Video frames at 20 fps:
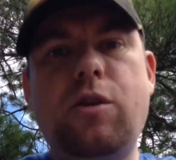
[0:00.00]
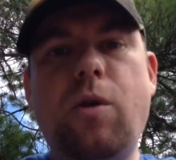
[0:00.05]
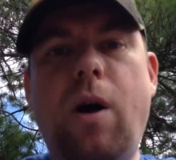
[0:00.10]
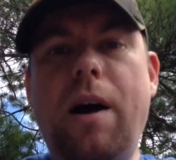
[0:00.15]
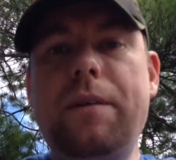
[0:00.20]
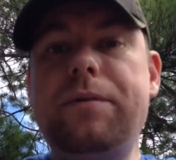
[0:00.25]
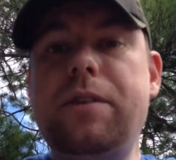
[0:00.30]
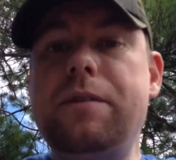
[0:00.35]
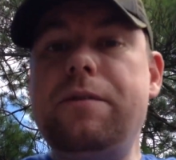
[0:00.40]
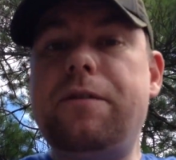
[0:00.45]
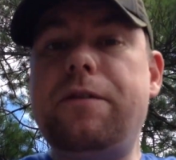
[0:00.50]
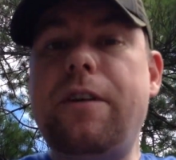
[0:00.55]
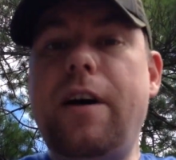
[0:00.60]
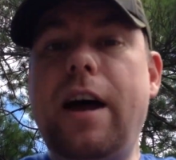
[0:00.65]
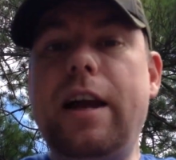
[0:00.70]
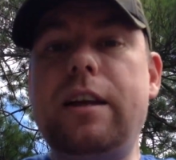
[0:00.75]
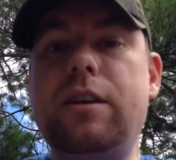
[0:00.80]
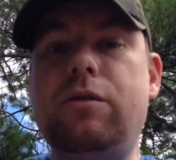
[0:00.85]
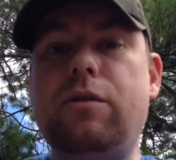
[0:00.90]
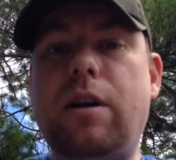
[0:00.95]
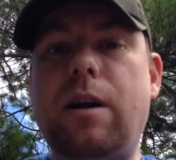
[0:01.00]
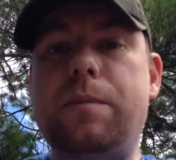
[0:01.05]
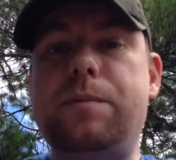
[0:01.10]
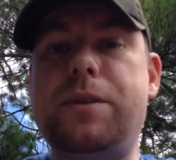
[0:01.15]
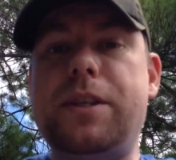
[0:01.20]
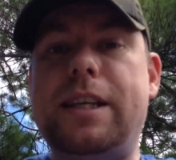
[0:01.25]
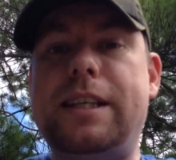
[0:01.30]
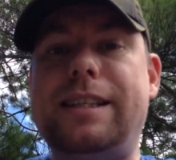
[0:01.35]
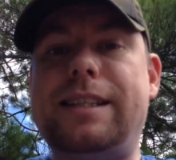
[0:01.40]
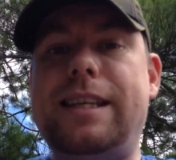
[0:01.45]
You often find
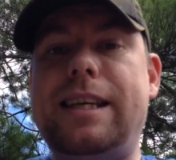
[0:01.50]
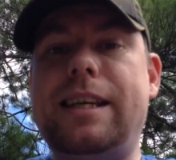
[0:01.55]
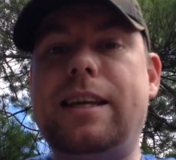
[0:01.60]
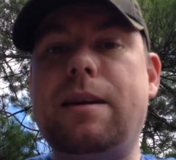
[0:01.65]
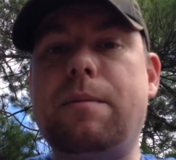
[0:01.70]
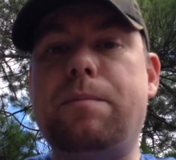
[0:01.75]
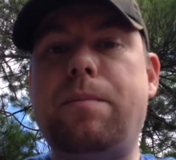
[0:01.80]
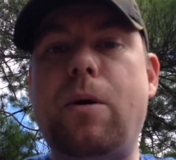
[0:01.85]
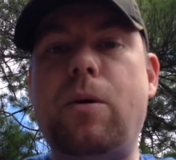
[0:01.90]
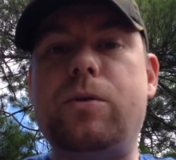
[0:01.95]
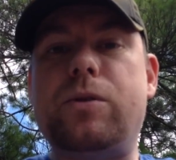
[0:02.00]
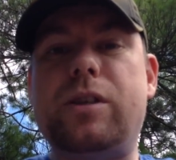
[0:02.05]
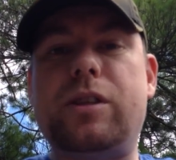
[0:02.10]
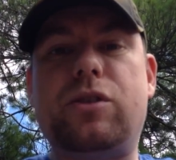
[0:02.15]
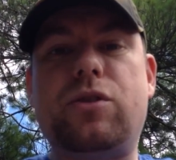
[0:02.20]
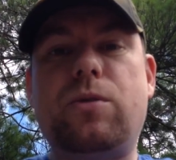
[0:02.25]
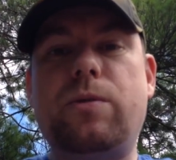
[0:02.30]
grubs in decomposing